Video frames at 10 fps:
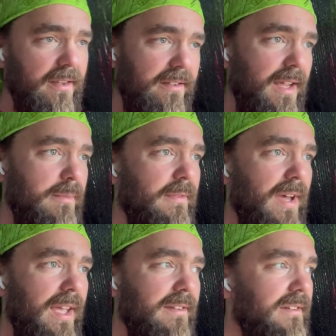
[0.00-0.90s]
same
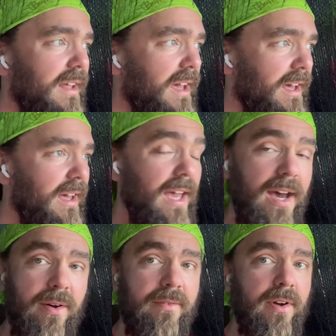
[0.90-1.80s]
device.
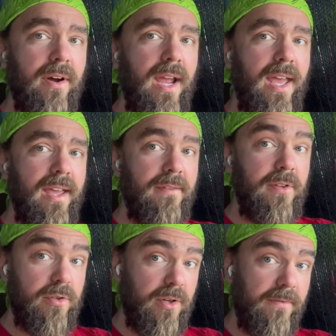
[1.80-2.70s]
However, a
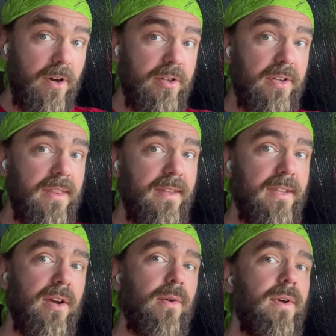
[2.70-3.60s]
future version that
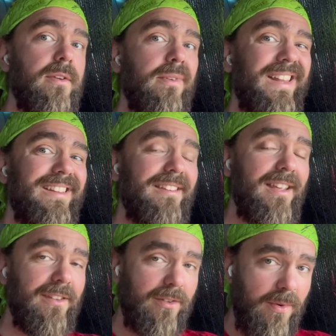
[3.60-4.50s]
they're going to release
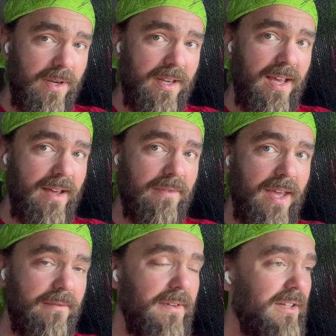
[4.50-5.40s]
is going to have
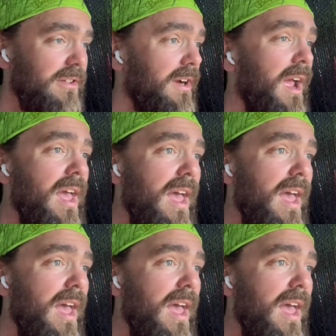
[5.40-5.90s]
that feature.